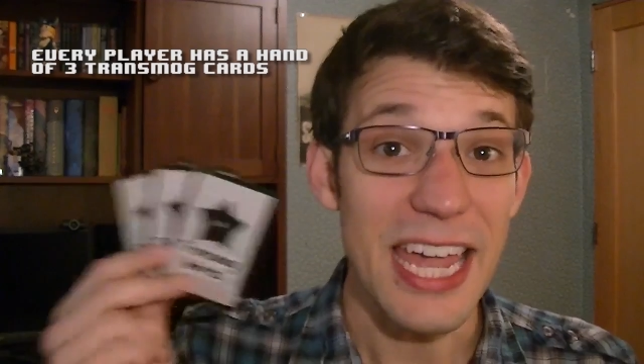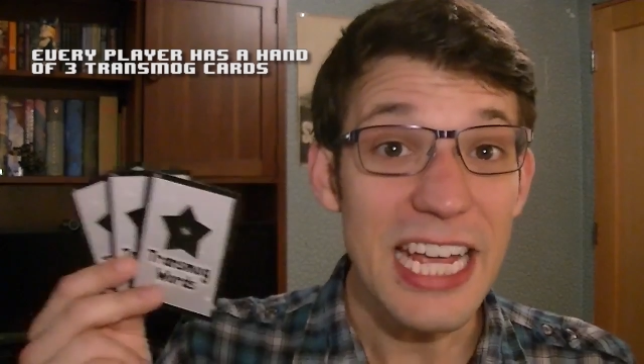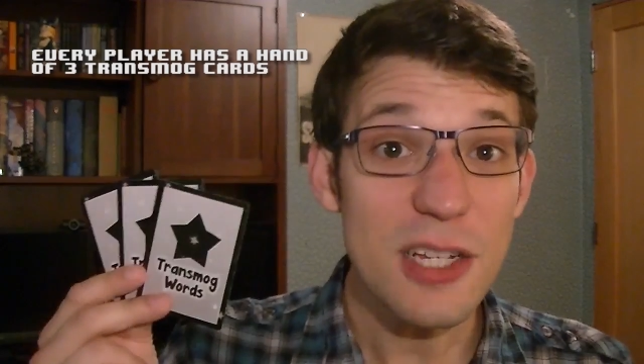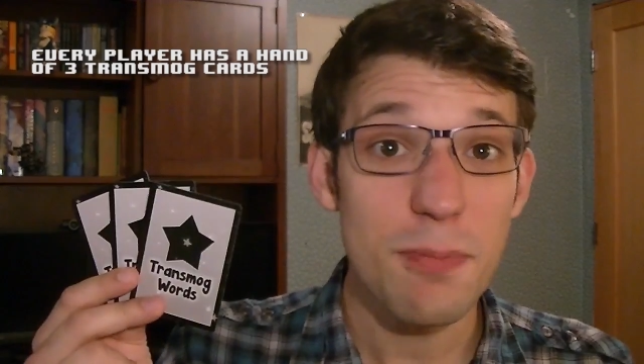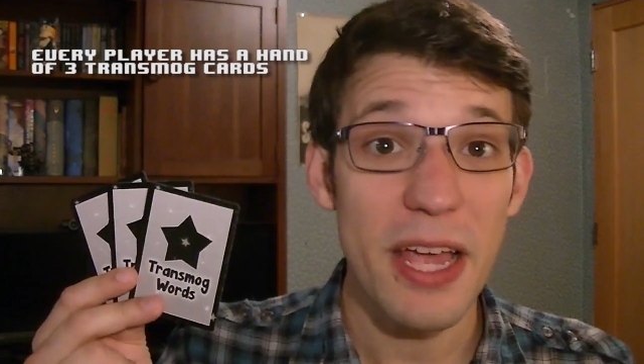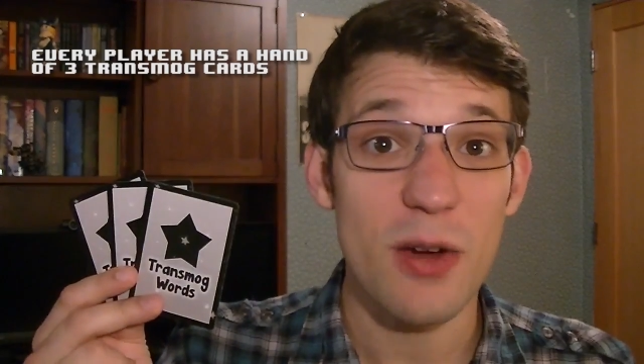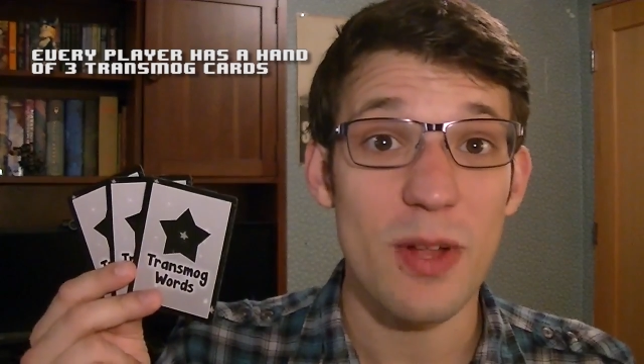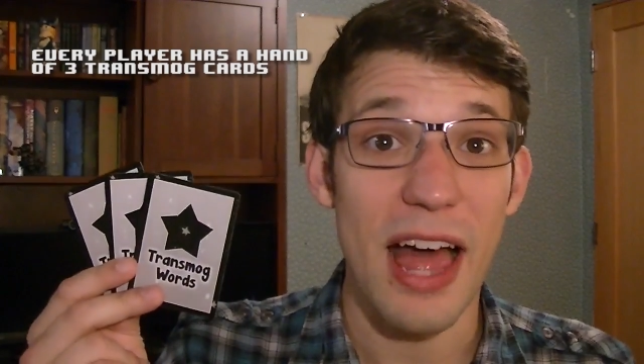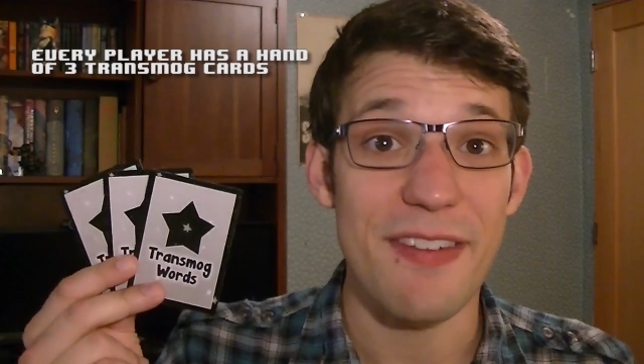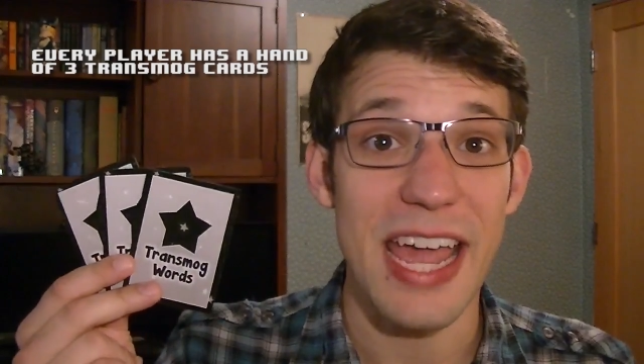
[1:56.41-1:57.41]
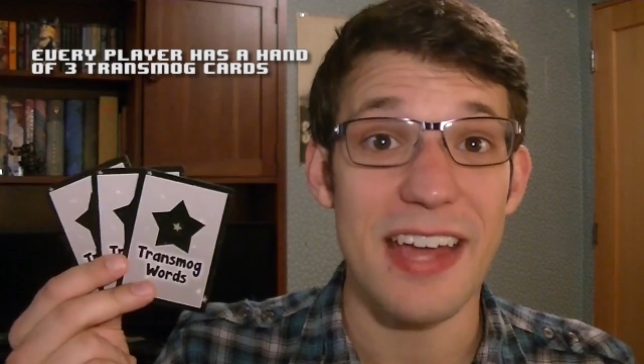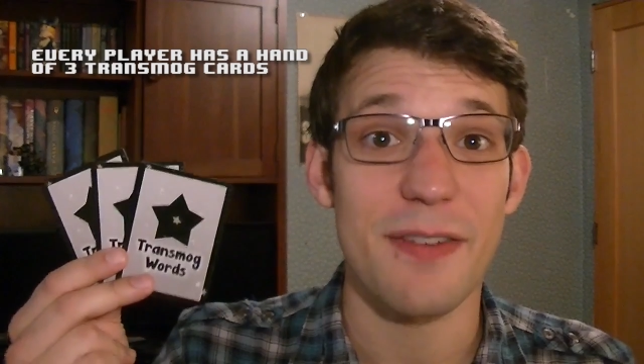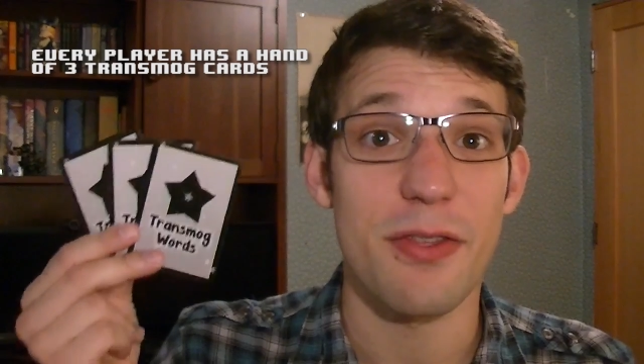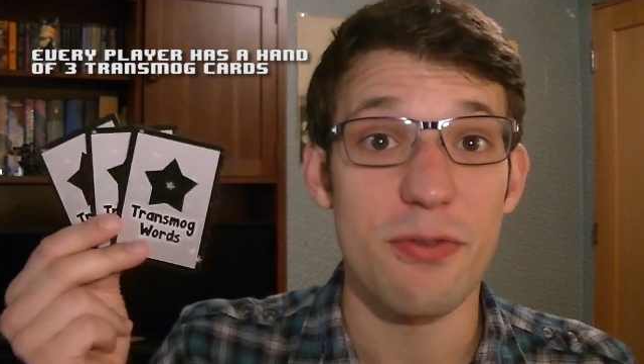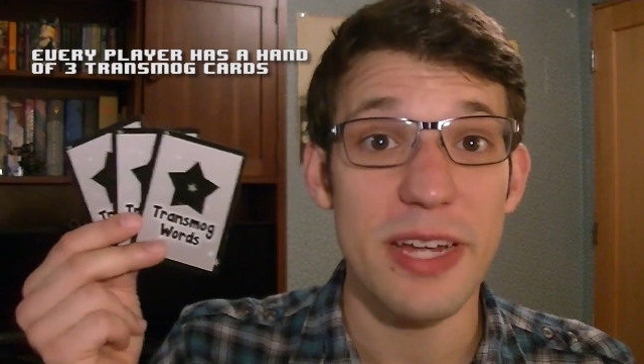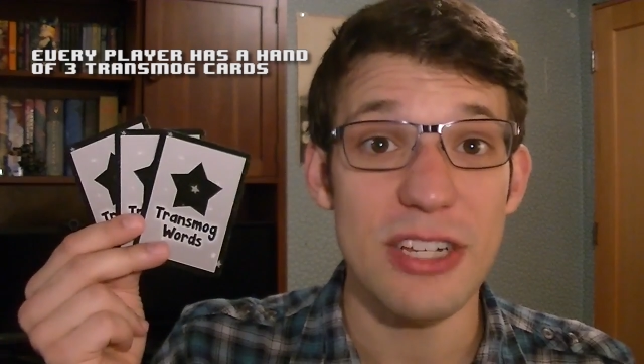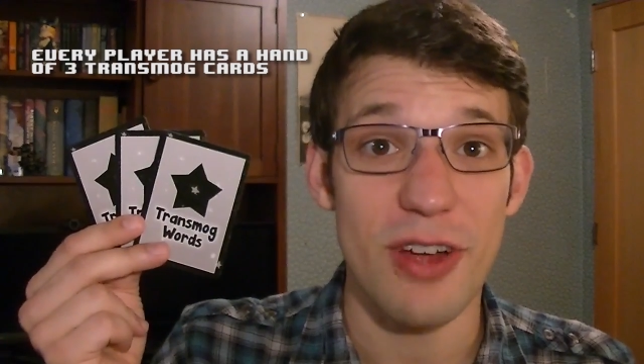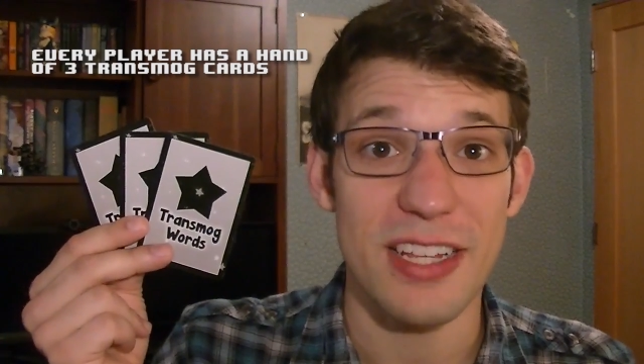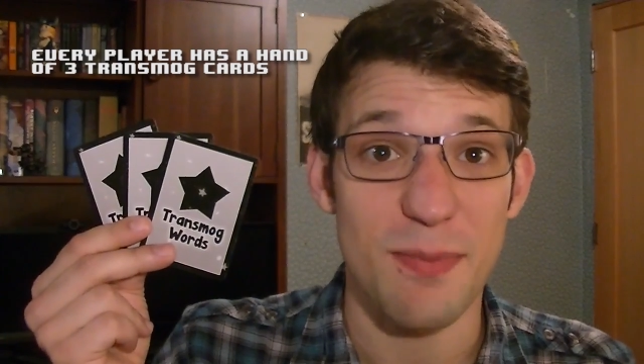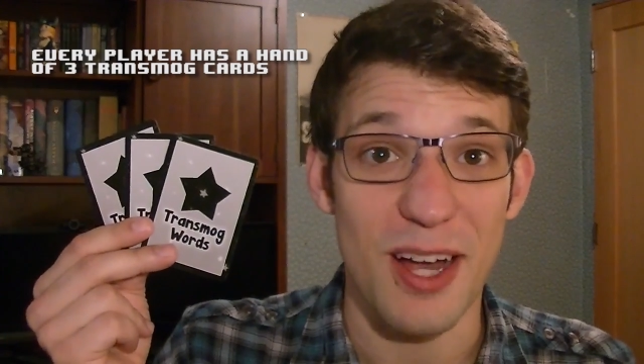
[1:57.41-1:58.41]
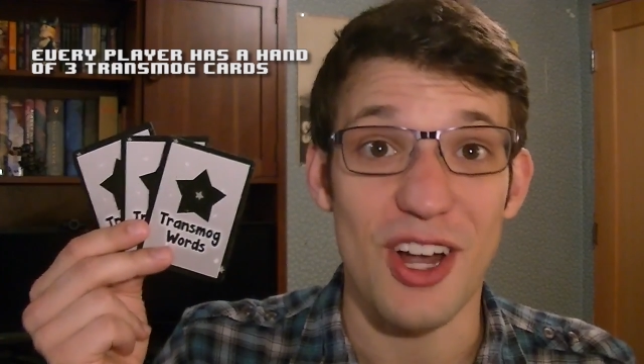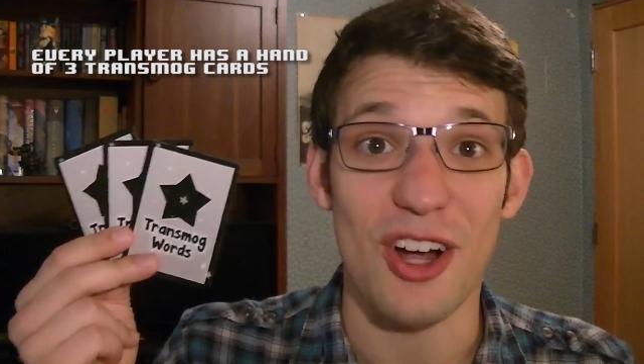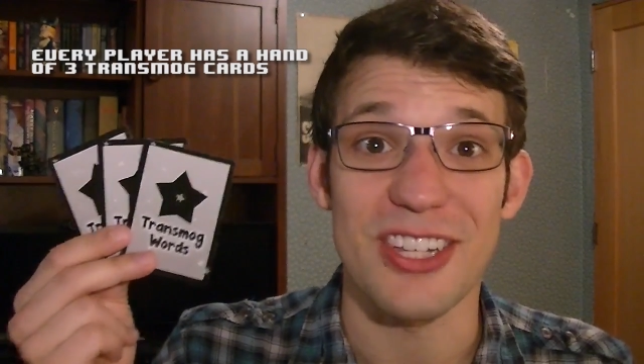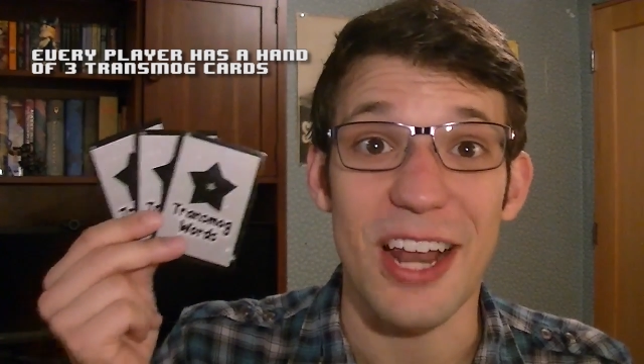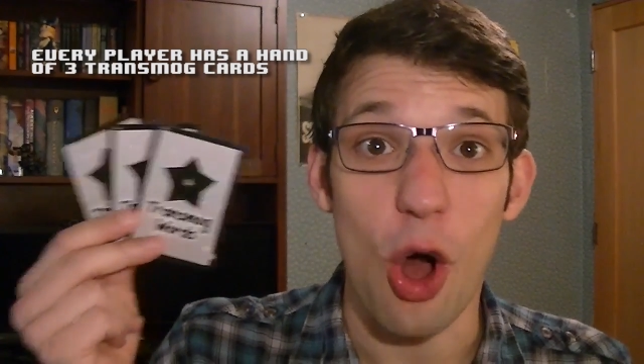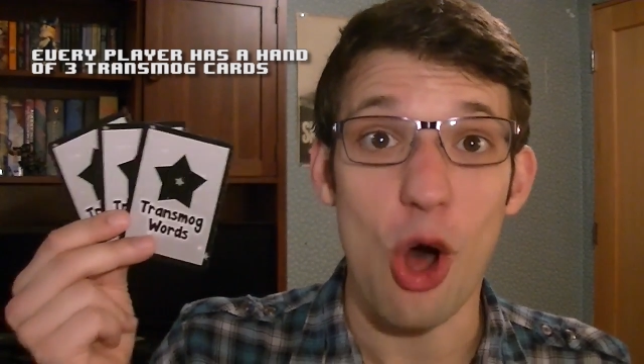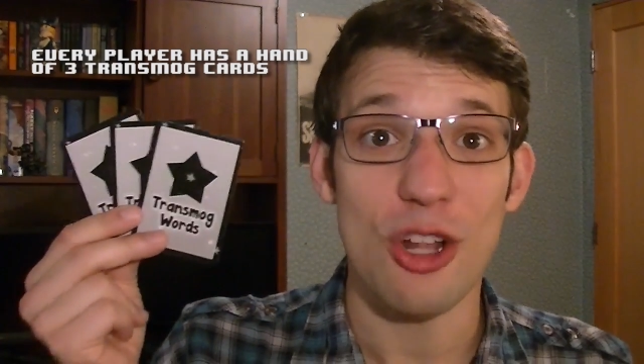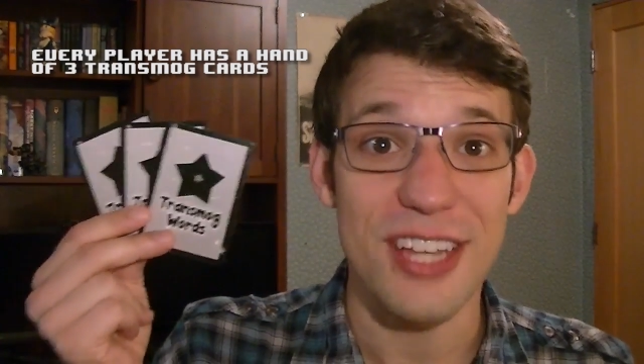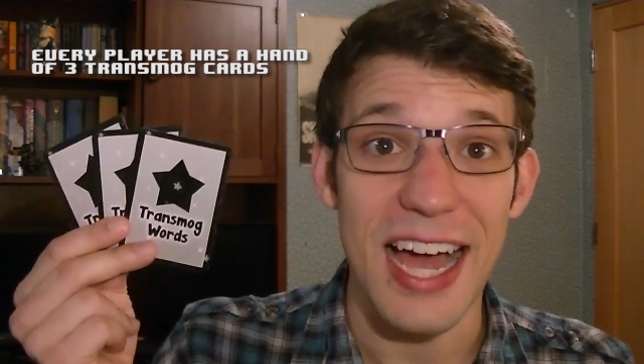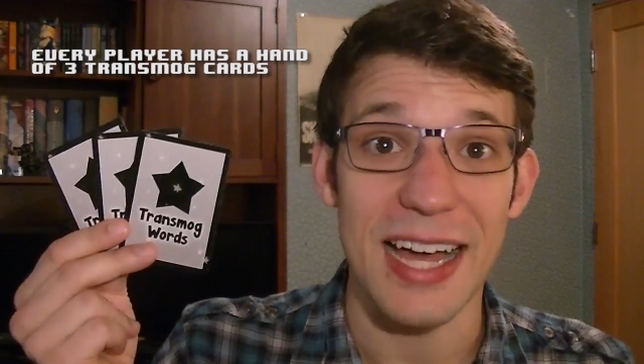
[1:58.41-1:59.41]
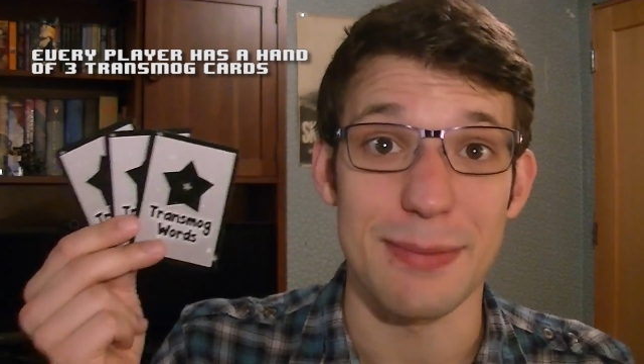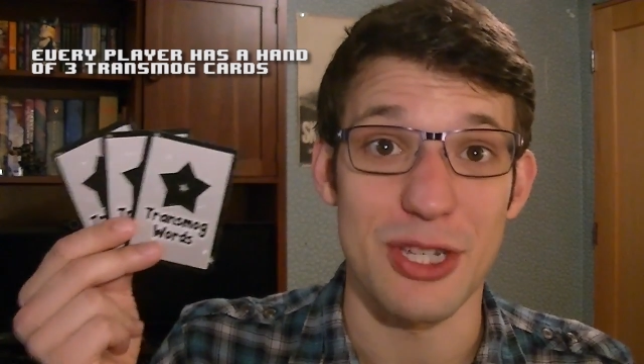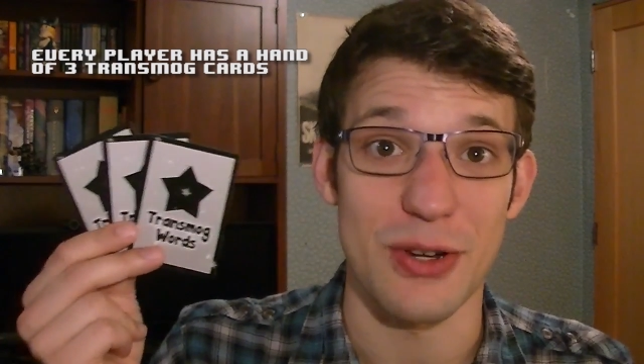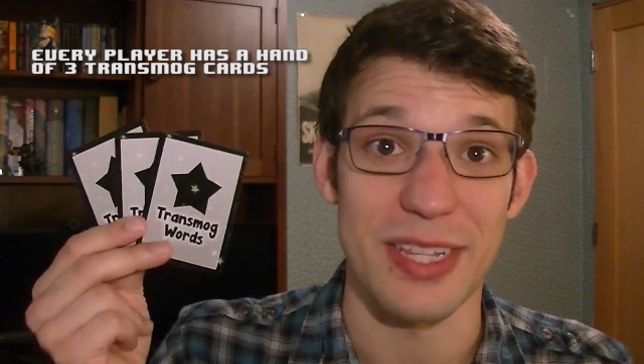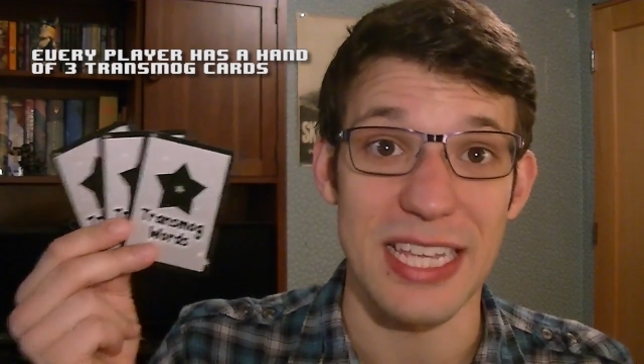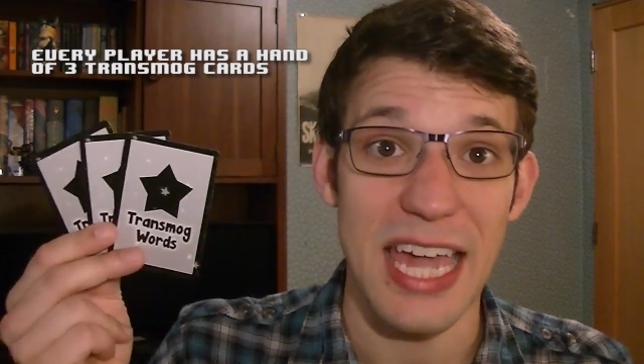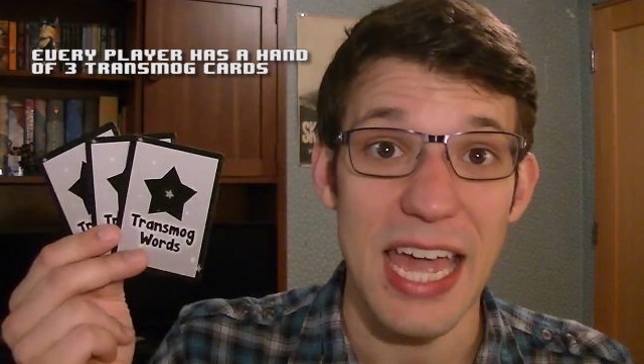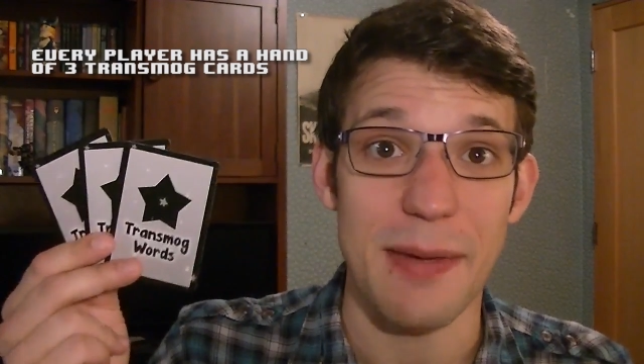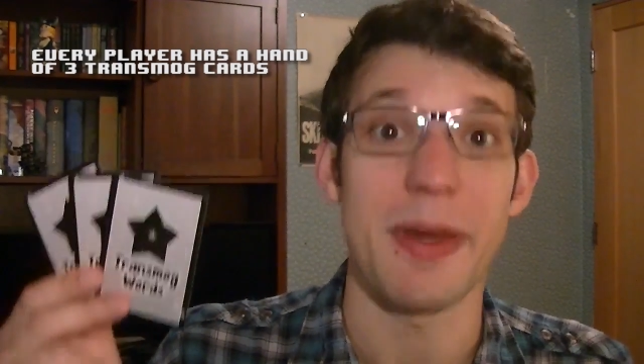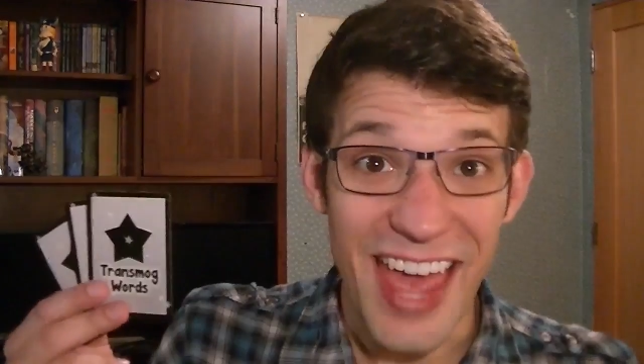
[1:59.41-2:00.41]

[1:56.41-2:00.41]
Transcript: Each player will have a hand of 3 TRANSMOG cards at all times during the game.